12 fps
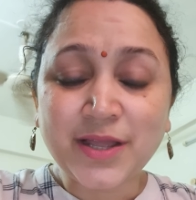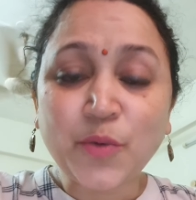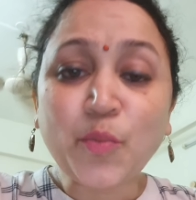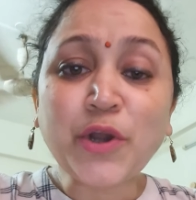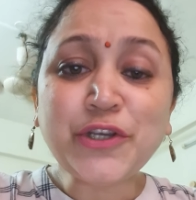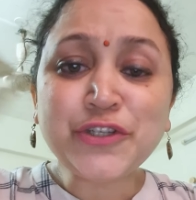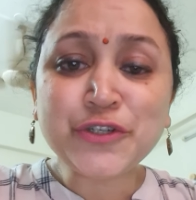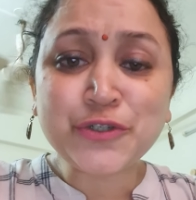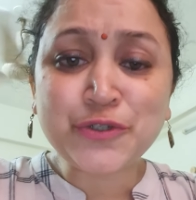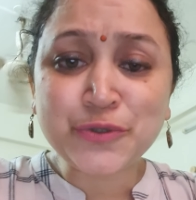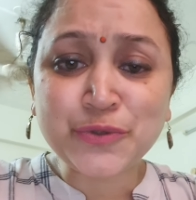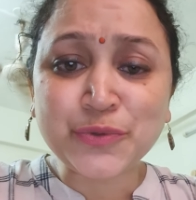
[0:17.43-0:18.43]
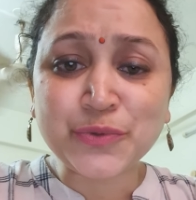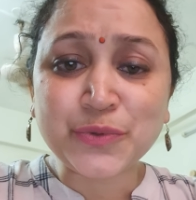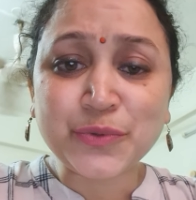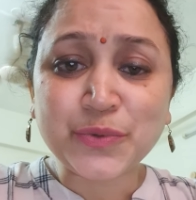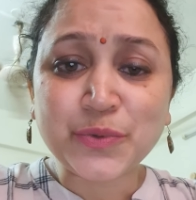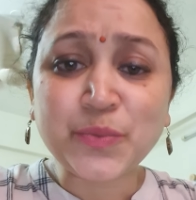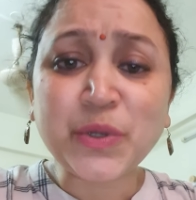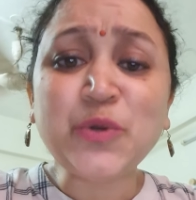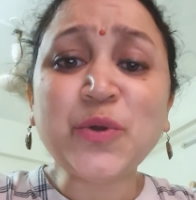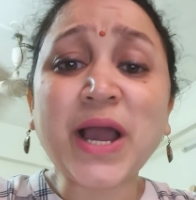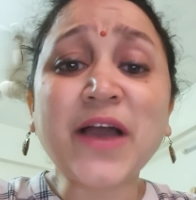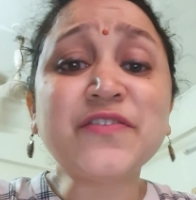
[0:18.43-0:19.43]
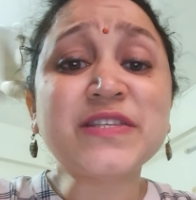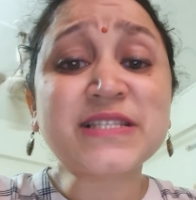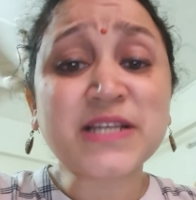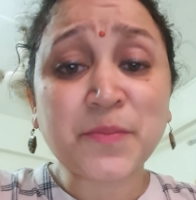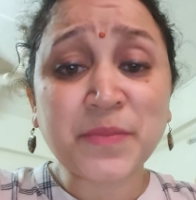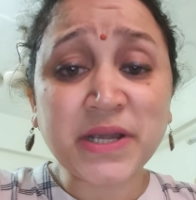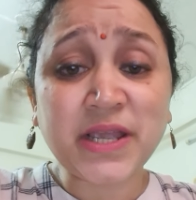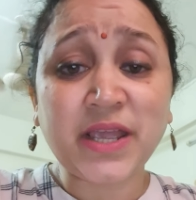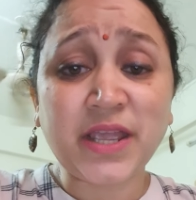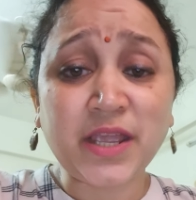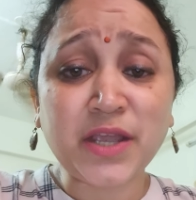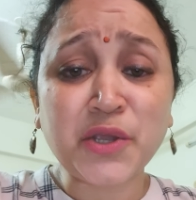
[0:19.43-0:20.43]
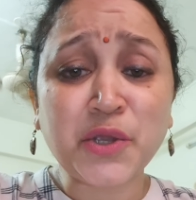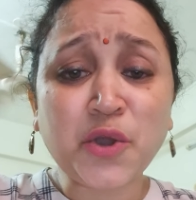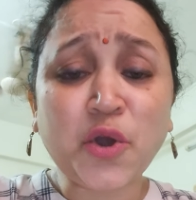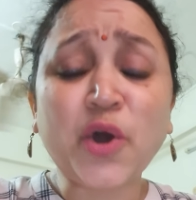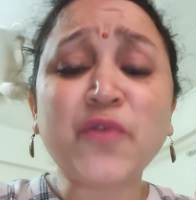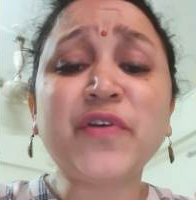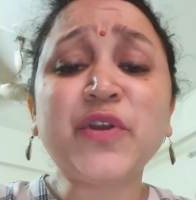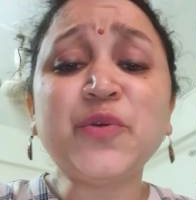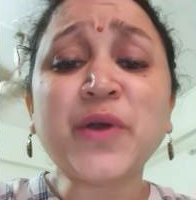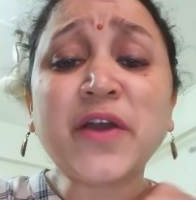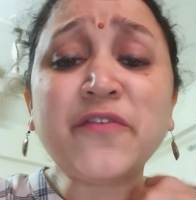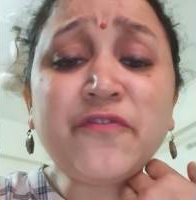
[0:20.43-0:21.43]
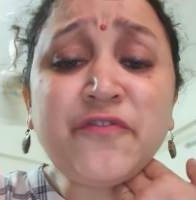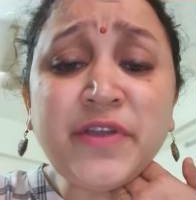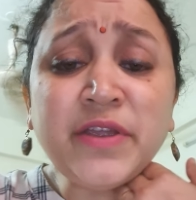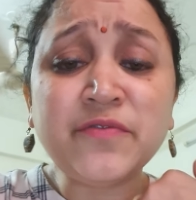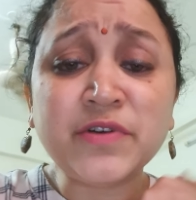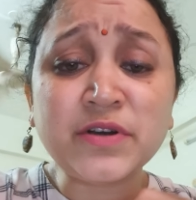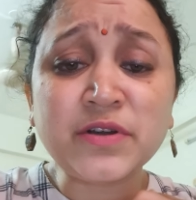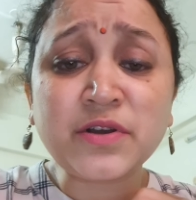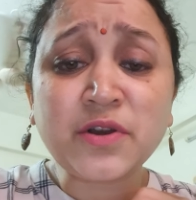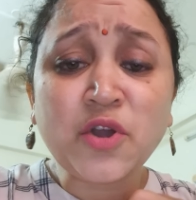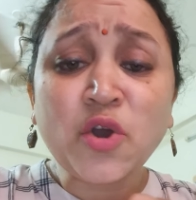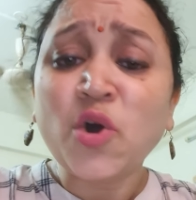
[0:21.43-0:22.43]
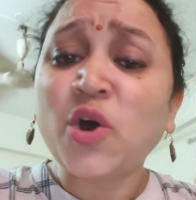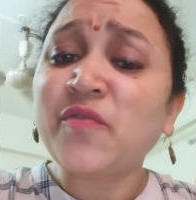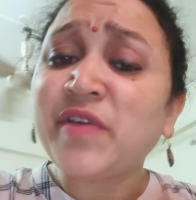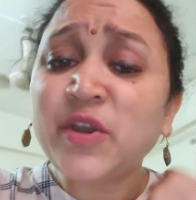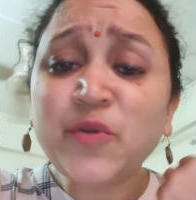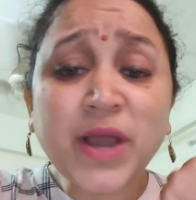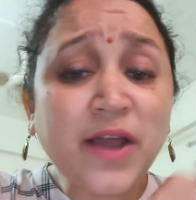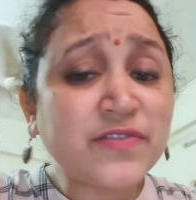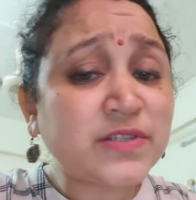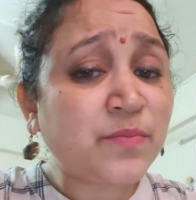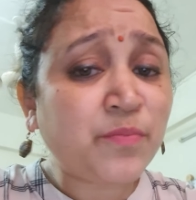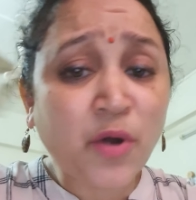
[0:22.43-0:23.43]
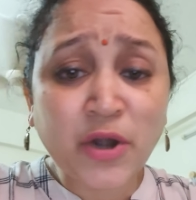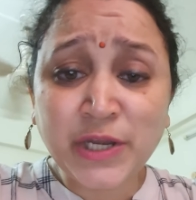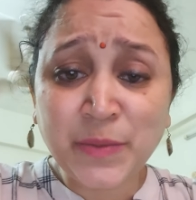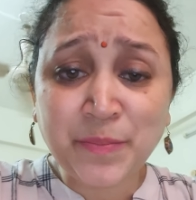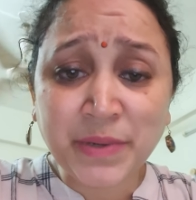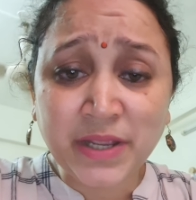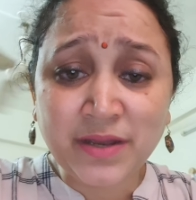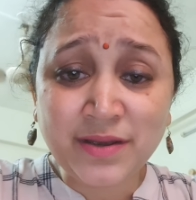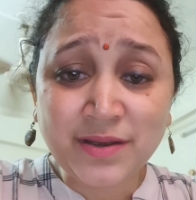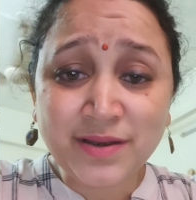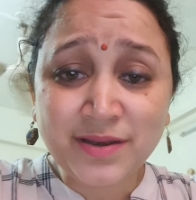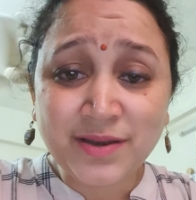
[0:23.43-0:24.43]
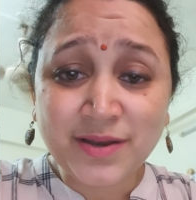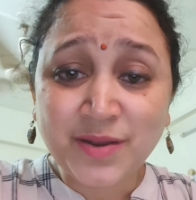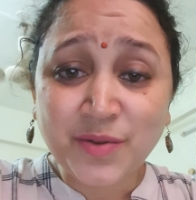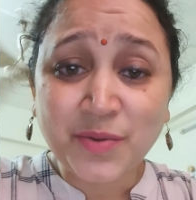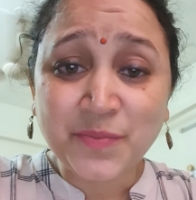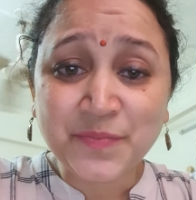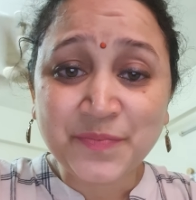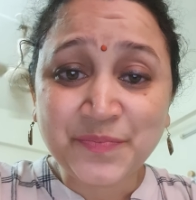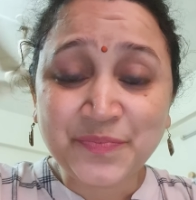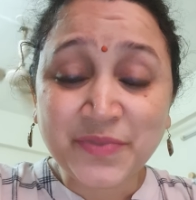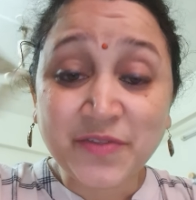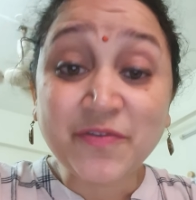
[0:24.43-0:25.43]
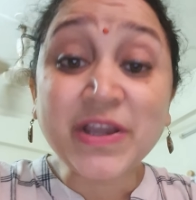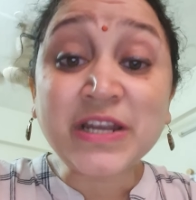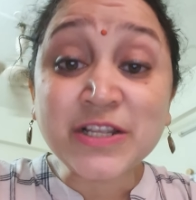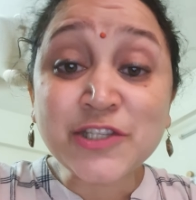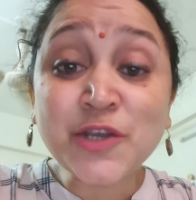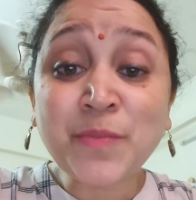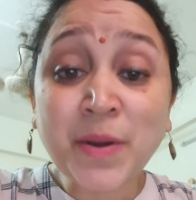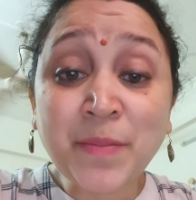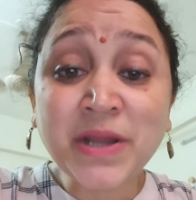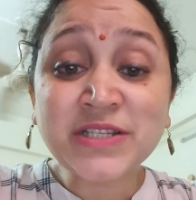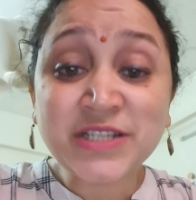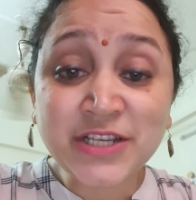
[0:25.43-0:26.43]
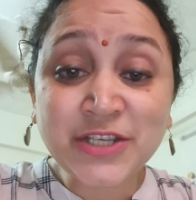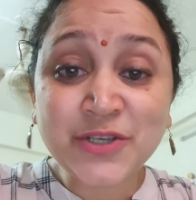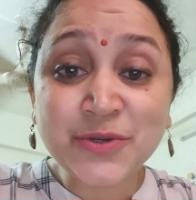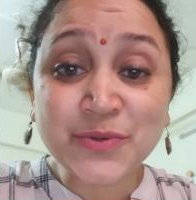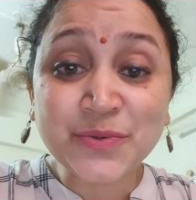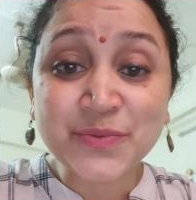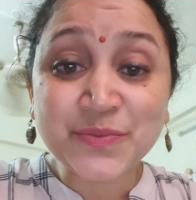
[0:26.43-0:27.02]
What do you do when you have stomach ache or when you have fever or when you have some body pain? Where does your mama take you?